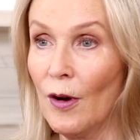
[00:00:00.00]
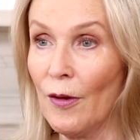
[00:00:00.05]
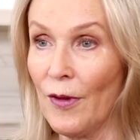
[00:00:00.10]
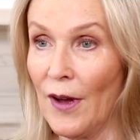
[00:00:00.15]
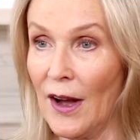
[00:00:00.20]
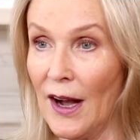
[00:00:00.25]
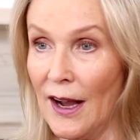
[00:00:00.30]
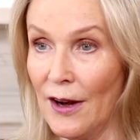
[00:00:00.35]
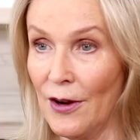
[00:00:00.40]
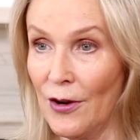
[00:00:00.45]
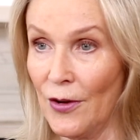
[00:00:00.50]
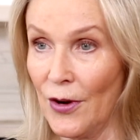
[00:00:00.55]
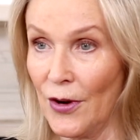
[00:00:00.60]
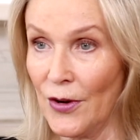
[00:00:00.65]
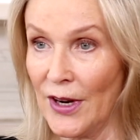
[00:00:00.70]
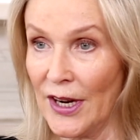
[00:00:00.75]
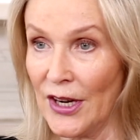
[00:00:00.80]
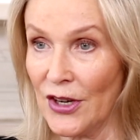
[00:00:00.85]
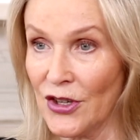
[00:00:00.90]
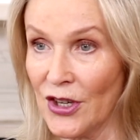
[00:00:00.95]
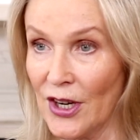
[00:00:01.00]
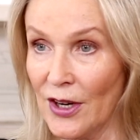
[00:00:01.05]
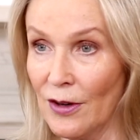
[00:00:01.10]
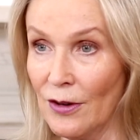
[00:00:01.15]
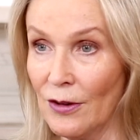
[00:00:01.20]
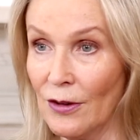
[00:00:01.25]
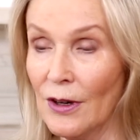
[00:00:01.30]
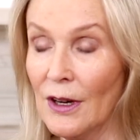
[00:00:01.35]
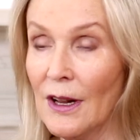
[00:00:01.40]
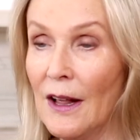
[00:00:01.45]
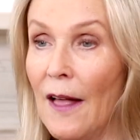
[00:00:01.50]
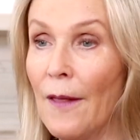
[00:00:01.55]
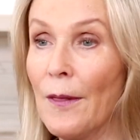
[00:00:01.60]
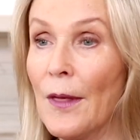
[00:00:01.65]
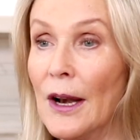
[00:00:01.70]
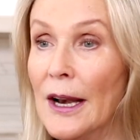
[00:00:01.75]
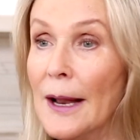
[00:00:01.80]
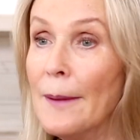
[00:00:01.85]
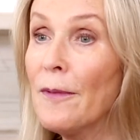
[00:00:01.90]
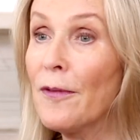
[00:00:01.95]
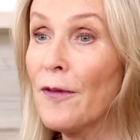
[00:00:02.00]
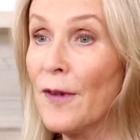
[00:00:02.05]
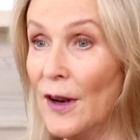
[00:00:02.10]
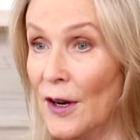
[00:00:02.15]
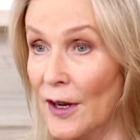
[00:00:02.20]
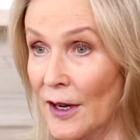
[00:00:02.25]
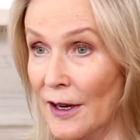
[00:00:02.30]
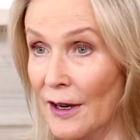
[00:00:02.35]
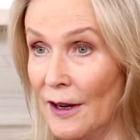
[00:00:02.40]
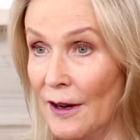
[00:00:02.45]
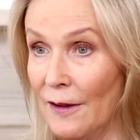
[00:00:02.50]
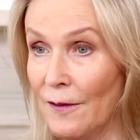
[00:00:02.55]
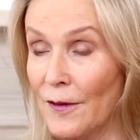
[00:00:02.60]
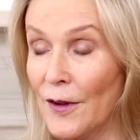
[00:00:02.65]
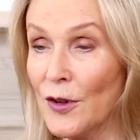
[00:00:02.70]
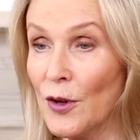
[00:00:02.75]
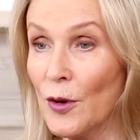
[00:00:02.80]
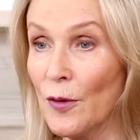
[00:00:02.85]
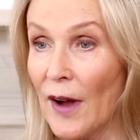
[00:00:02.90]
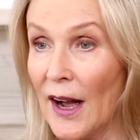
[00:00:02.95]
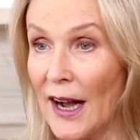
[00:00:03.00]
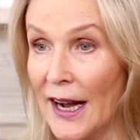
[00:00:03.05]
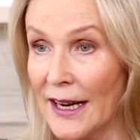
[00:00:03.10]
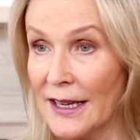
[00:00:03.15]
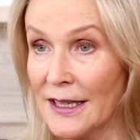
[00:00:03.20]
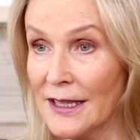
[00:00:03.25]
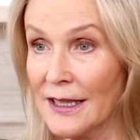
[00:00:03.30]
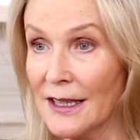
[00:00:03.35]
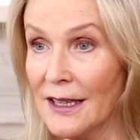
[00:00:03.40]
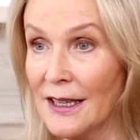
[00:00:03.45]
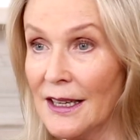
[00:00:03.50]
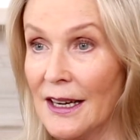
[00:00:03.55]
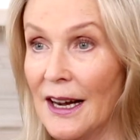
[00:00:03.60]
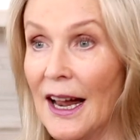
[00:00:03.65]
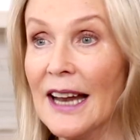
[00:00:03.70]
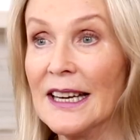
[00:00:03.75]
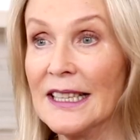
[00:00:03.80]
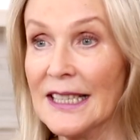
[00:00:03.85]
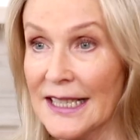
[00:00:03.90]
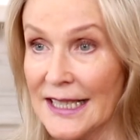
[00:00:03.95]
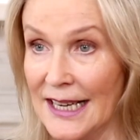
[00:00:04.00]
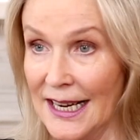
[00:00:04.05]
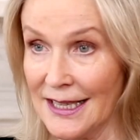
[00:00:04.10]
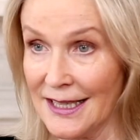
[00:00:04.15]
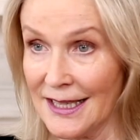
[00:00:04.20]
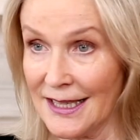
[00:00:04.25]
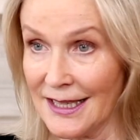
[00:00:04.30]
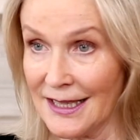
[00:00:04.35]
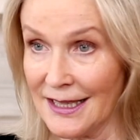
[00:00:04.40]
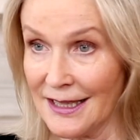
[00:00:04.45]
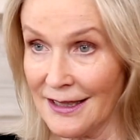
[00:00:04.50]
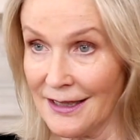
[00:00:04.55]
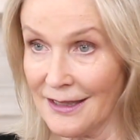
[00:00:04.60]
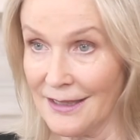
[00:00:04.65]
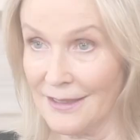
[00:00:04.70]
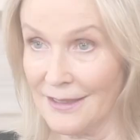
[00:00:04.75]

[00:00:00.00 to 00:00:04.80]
of the hyaluronate gel, the lip filler that you've had and detest.